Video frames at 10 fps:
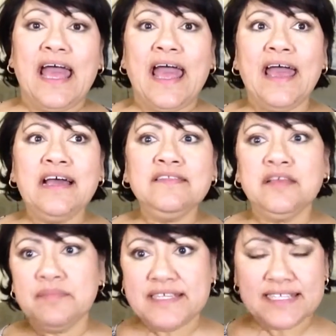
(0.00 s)
and the
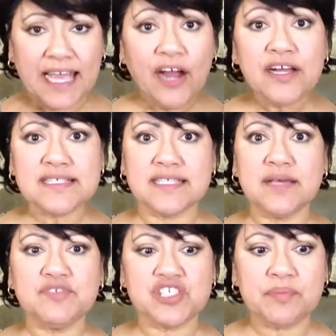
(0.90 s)
mascara
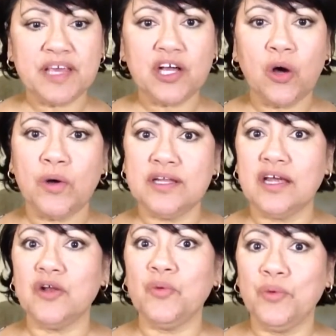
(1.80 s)
seems to be going
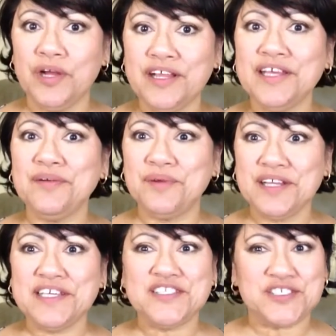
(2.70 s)
on really,
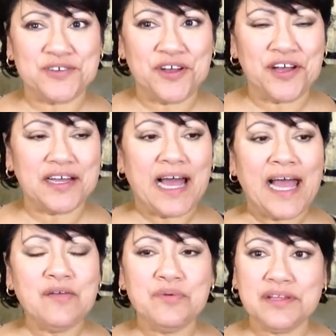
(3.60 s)
really strong.
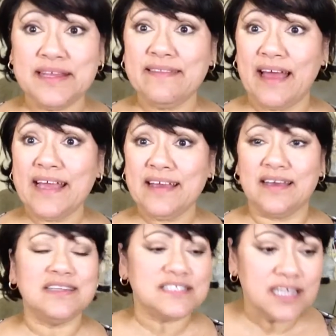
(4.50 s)
I really like
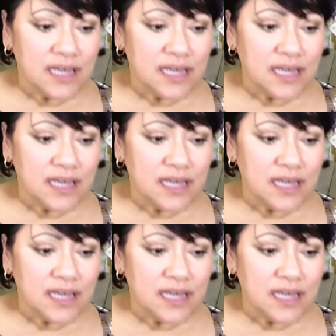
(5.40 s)
it.